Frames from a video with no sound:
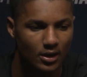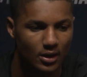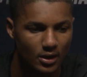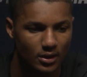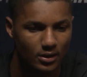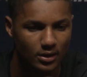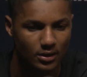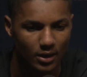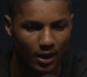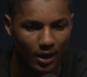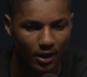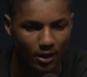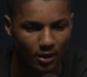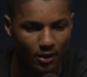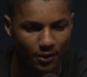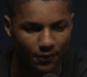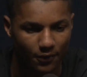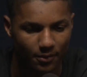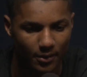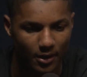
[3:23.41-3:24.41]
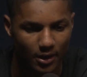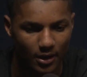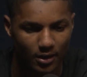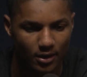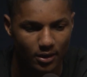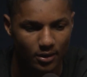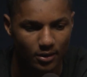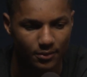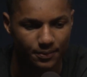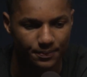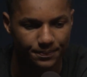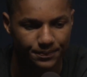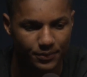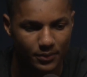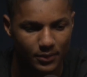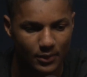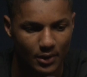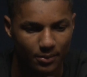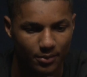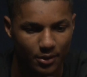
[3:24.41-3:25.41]
just gotta learn from that and
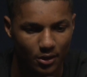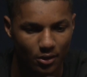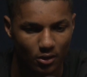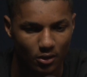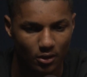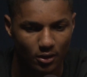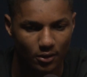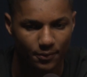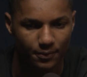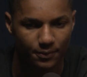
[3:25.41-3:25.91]
build on.